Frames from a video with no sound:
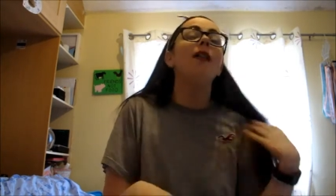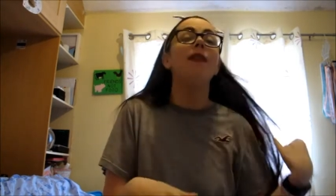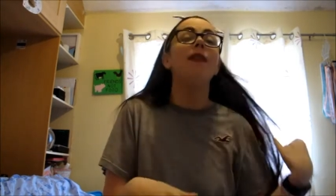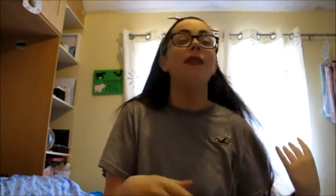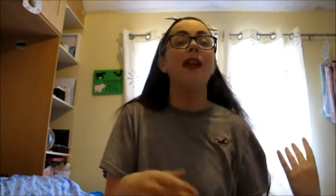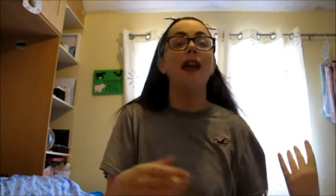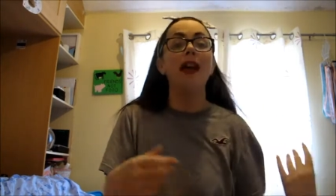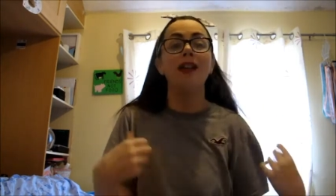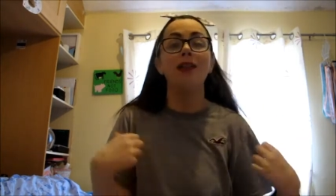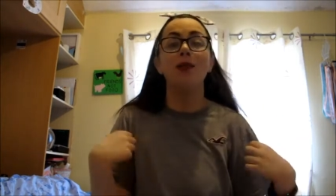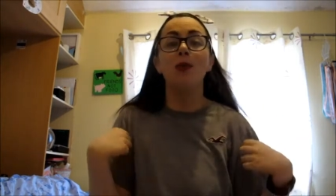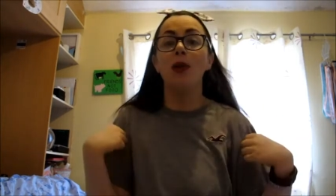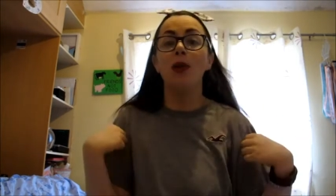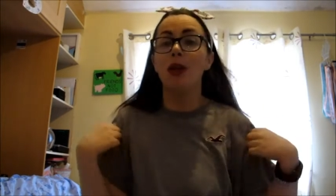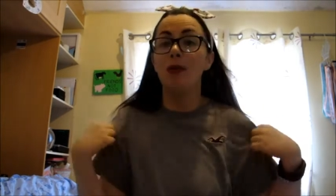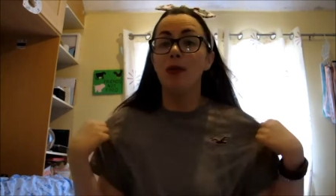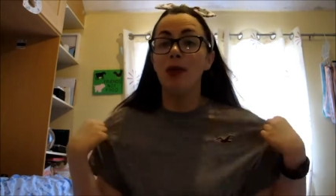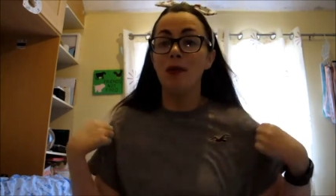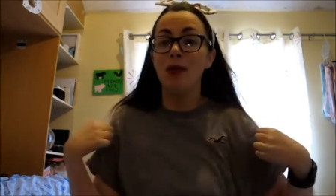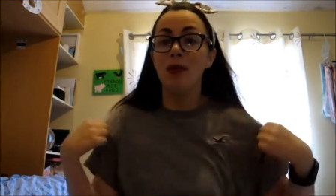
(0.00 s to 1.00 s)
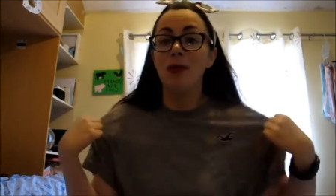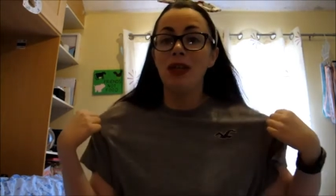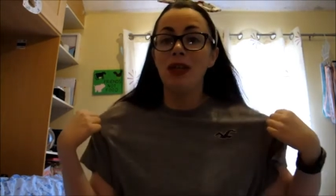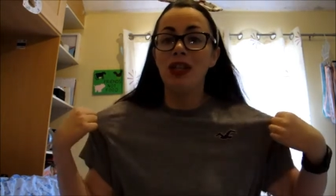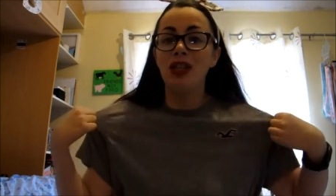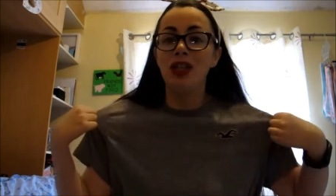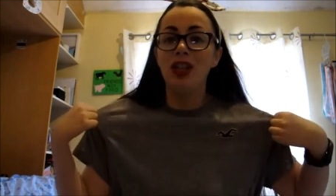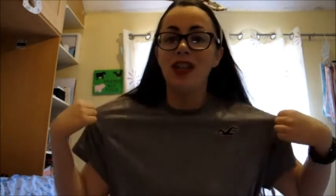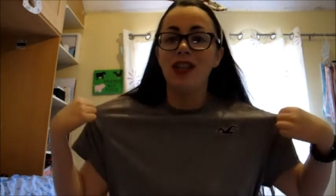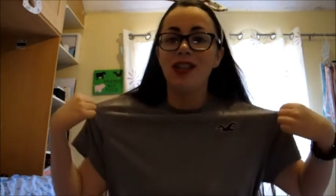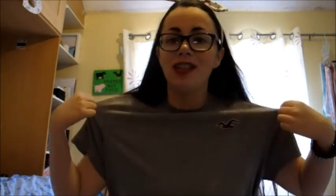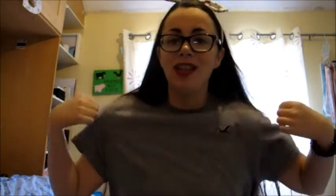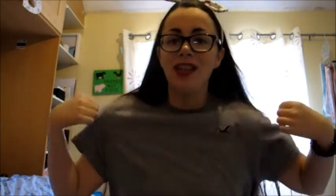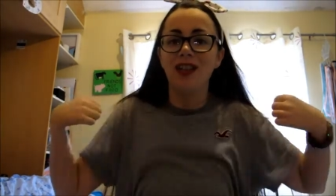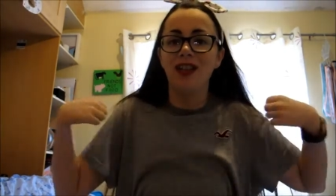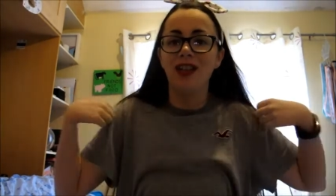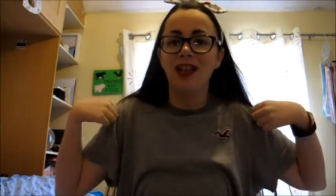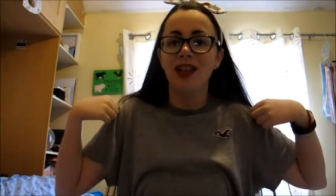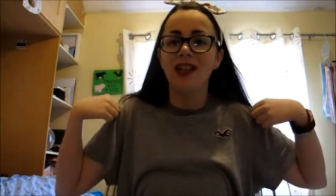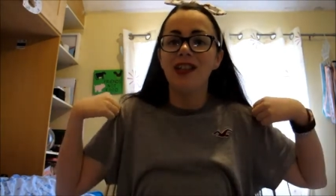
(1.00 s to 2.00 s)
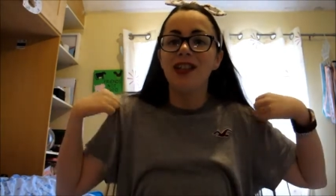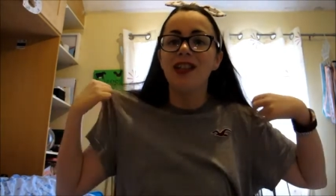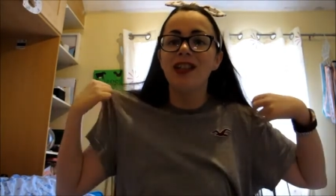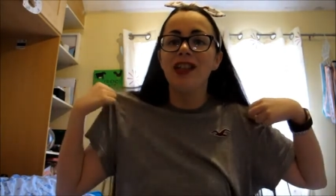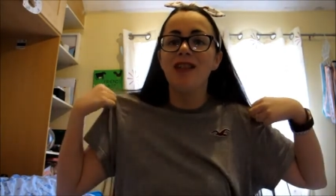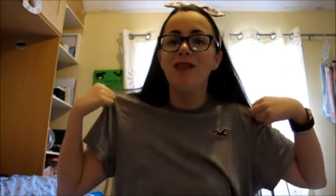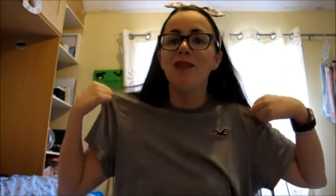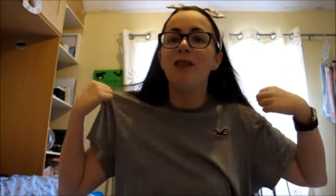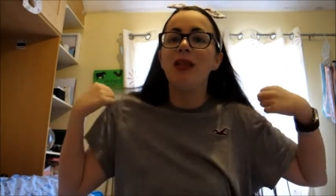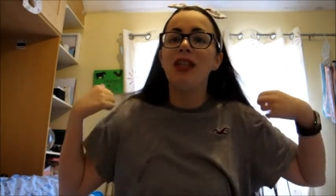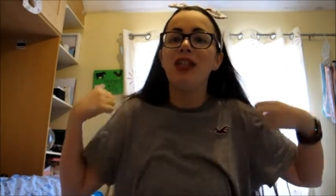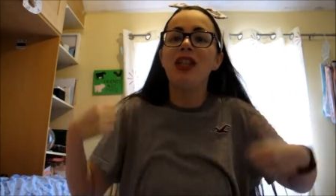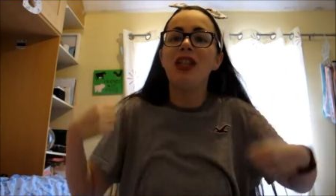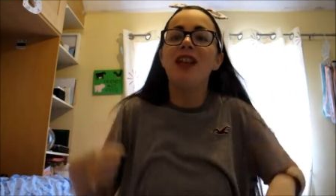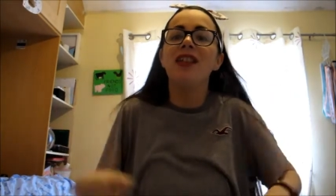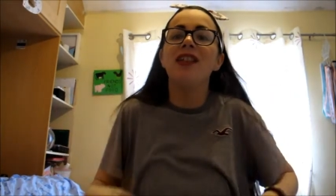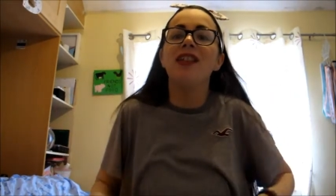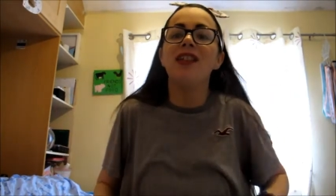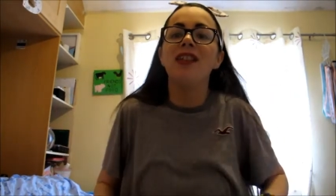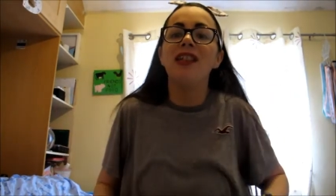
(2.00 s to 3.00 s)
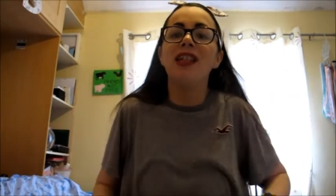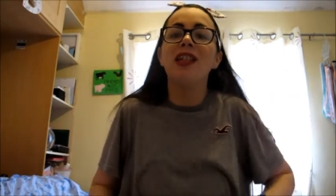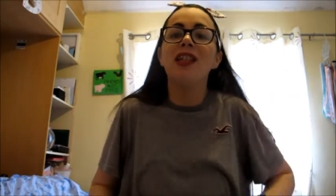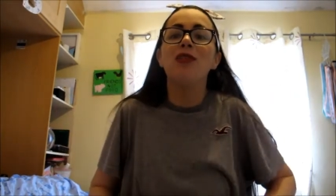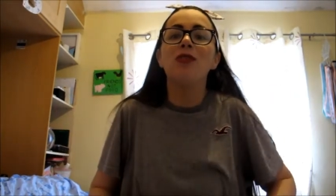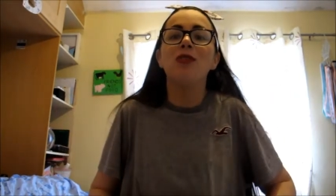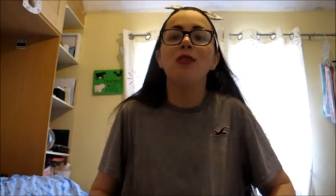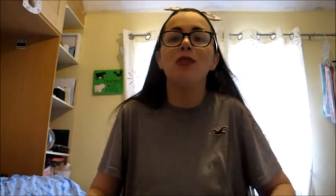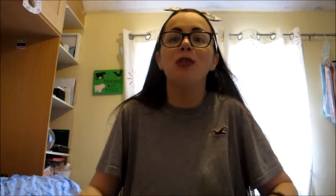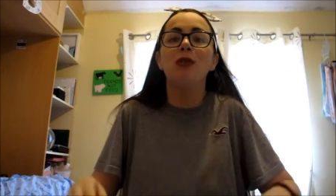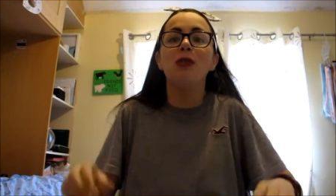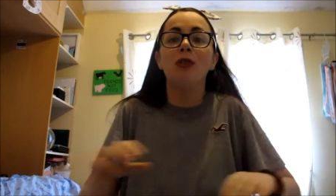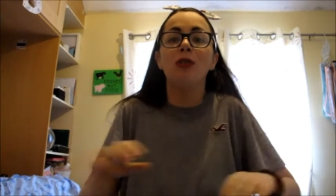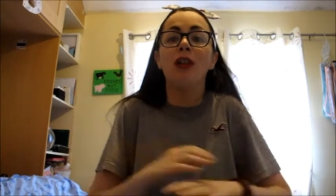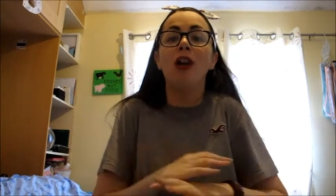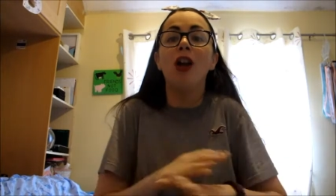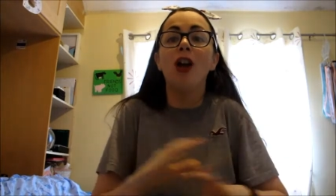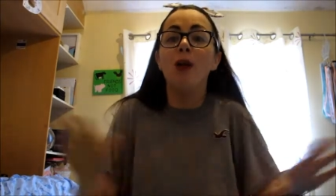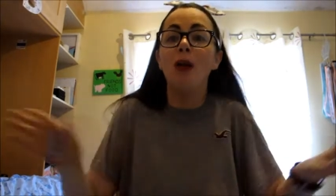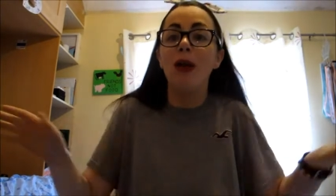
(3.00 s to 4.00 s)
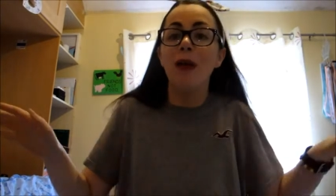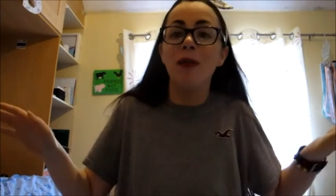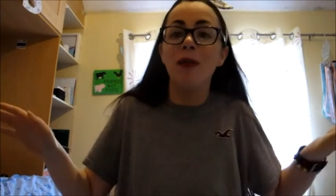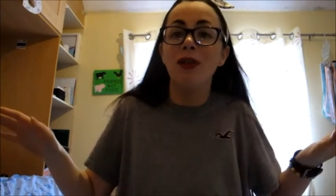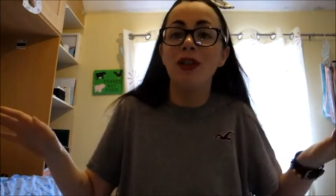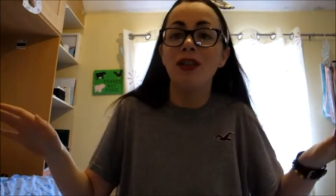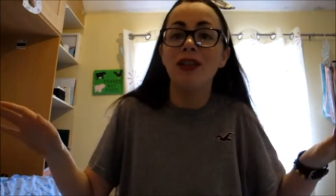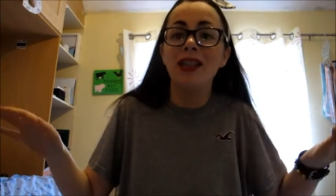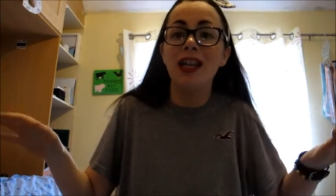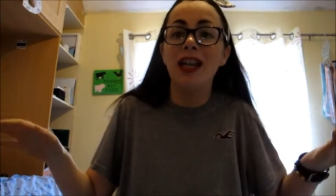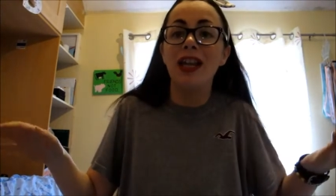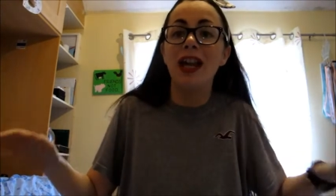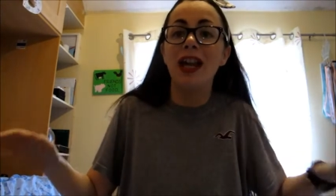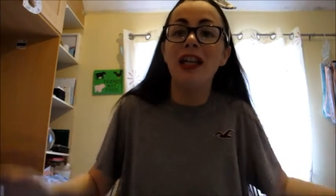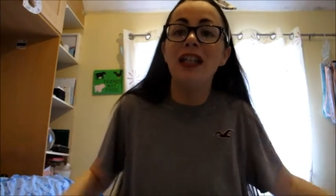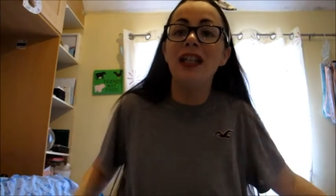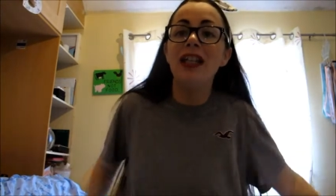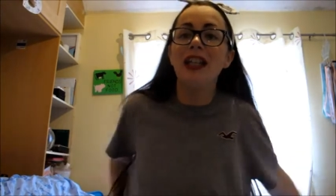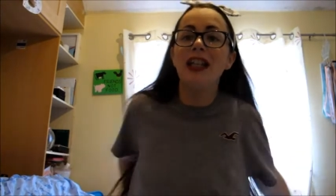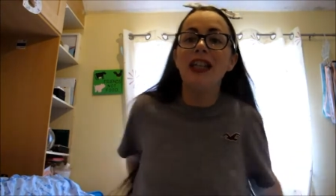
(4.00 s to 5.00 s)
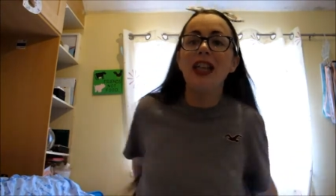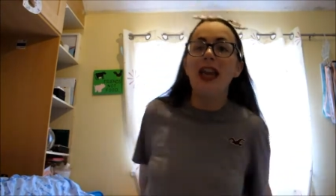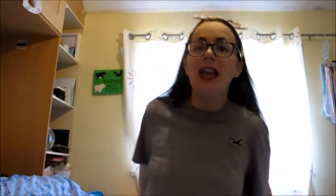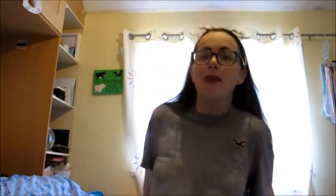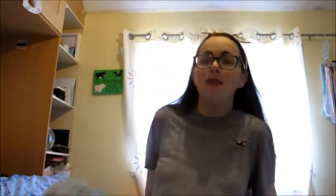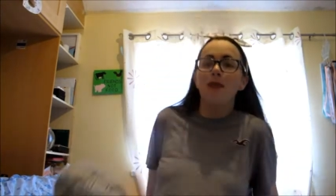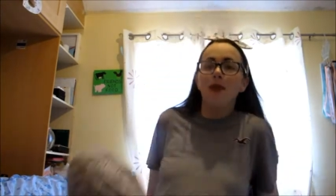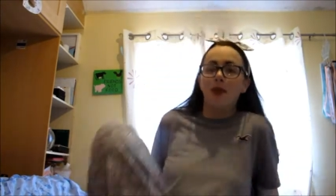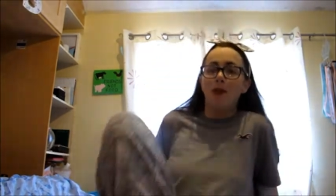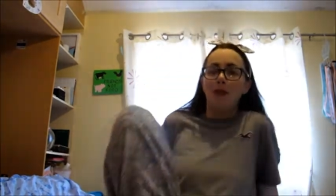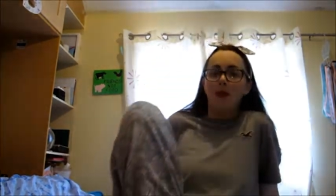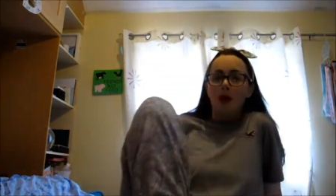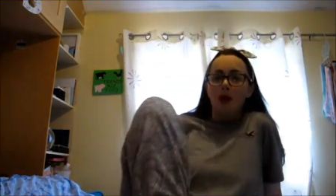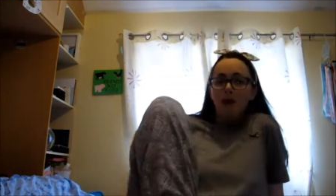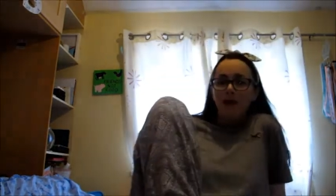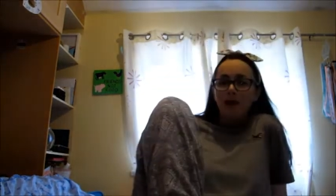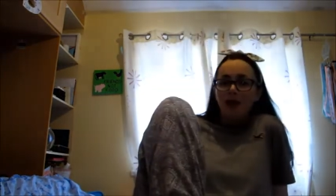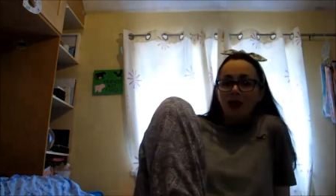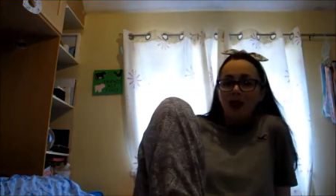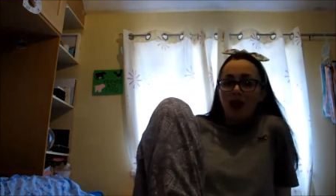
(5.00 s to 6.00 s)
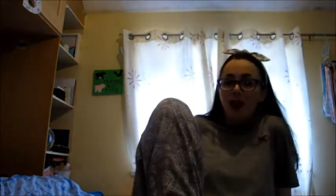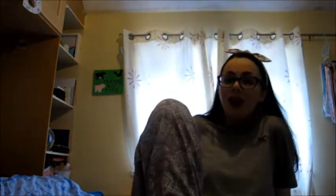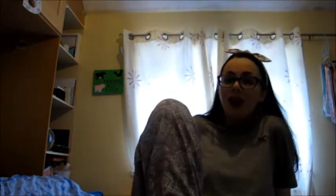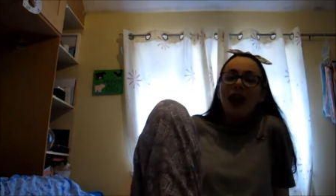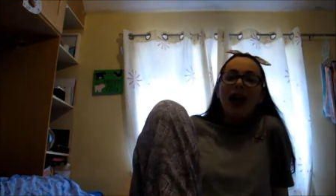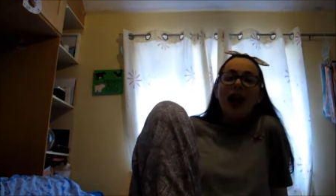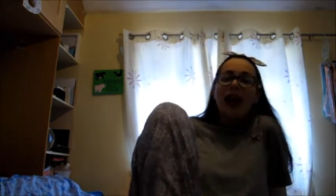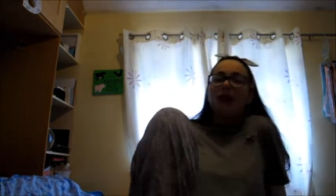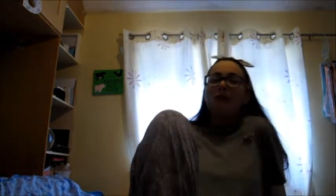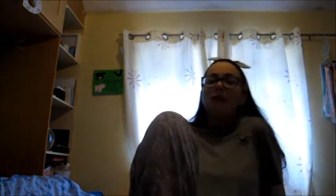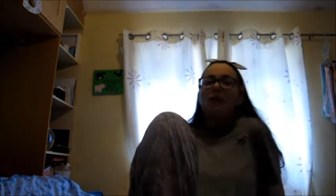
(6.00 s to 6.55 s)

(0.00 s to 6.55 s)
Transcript: that is why I'm in my PJs. And you're like, that's not even PJs, that's a t-shirt, you could have got away with not saying anything. Yeah, but the bottoms kind of hang